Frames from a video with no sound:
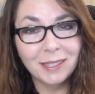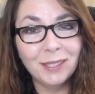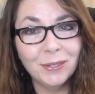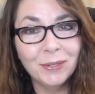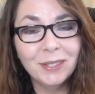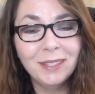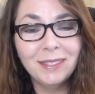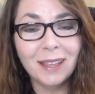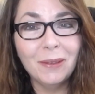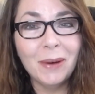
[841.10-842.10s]
soon.
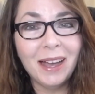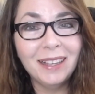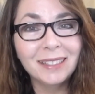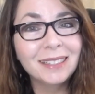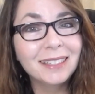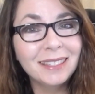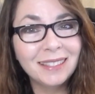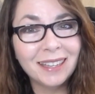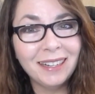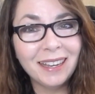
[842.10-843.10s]
Stella Wilde,
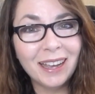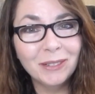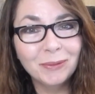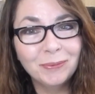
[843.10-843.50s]
signing out.